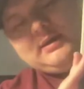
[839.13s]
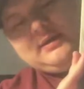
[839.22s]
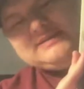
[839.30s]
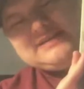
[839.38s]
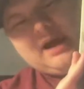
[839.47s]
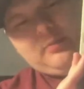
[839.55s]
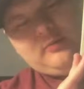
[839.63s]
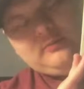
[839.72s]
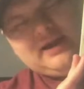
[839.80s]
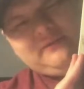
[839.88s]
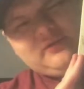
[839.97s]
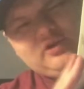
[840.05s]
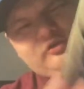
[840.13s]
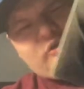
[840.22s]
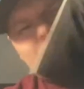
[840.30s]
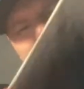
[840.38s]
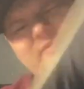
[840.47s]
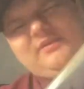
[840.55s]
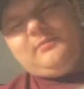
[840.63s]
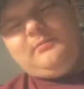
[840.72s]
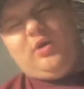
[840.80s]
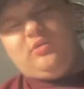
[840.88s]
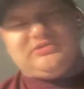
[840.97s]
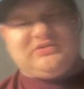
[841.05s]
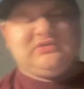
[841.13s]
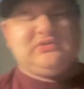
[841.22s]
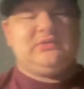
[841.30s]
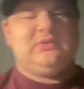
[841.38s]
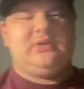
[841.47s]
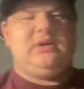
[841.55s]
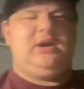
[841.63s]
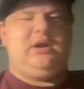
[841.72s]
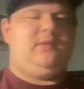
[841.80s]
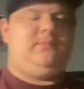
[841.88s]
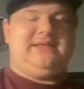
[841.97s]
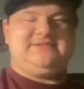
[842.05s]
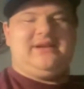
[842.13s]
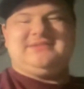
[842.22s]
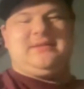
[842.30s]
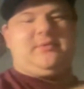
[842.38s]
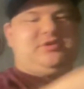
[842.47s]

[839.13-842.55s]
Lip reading: This album definitely grew on me the most. That's the last time